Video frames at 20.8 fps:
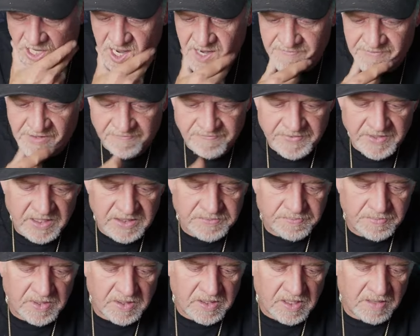on
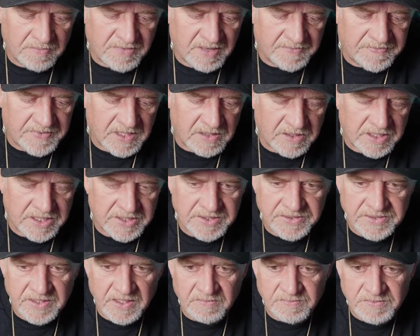Facebook on my phone at the
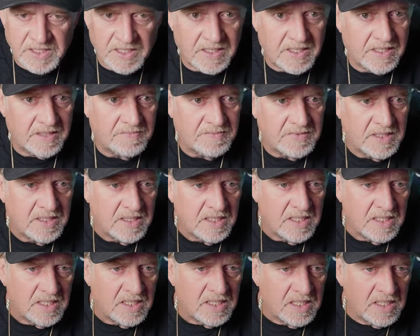same time.
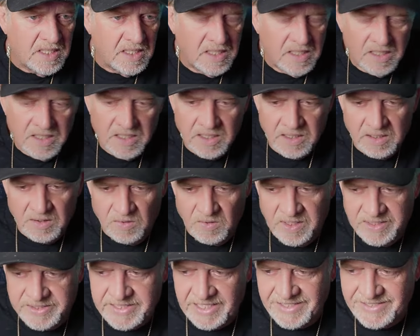You know
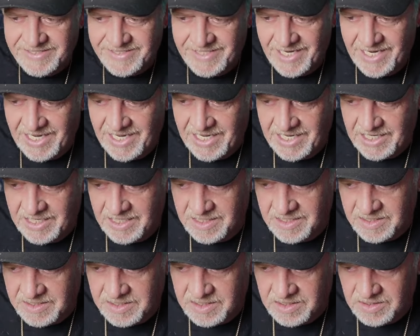what they say?
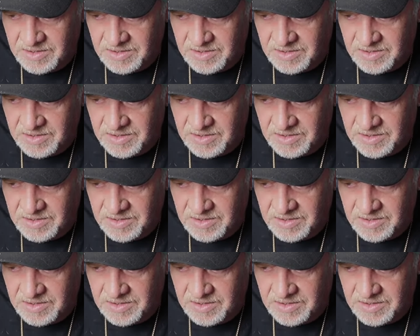Kill